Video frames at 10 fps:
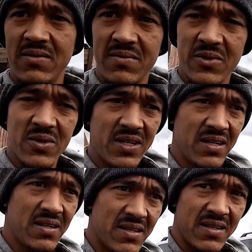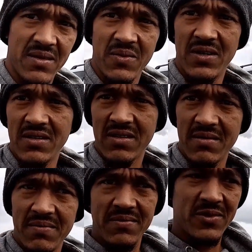morning and welcome
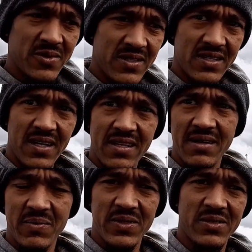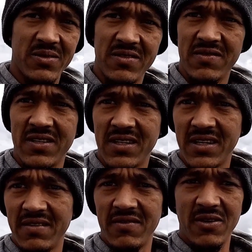to another episode of Lekay
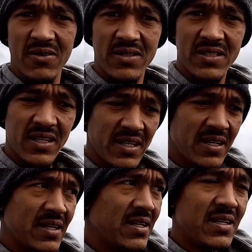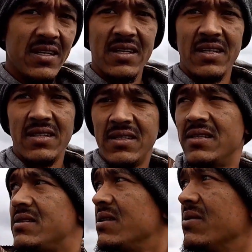Vlogs.
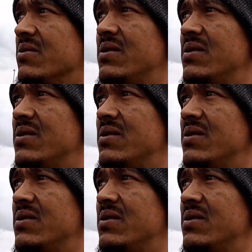So